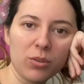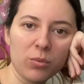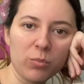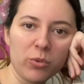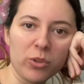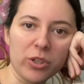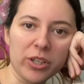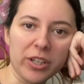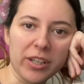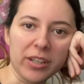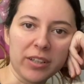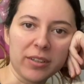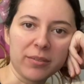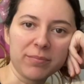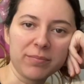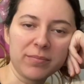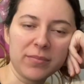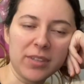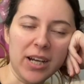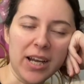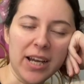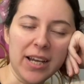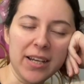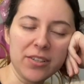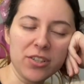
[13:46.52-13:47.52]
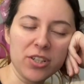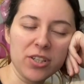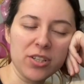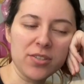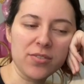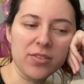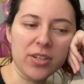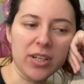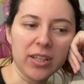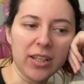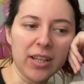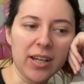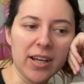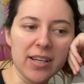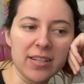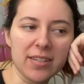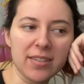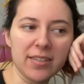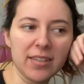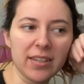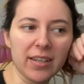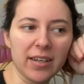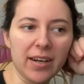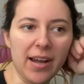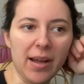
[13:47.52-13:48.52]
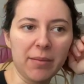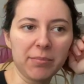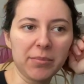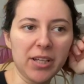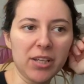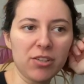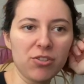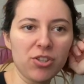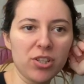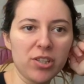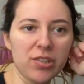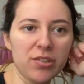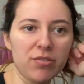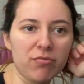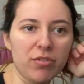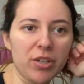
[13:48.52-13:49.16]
morning. I just realized that I'm not just